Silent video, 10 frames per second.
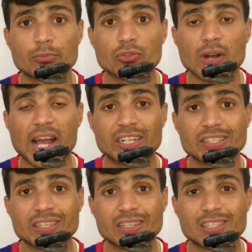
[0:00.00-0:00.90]

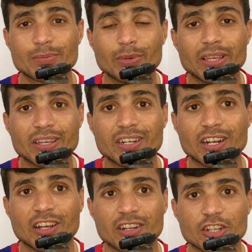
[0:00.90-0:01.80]
practicing speaking in
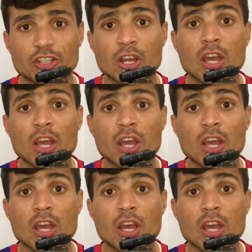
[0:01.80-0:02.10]
English.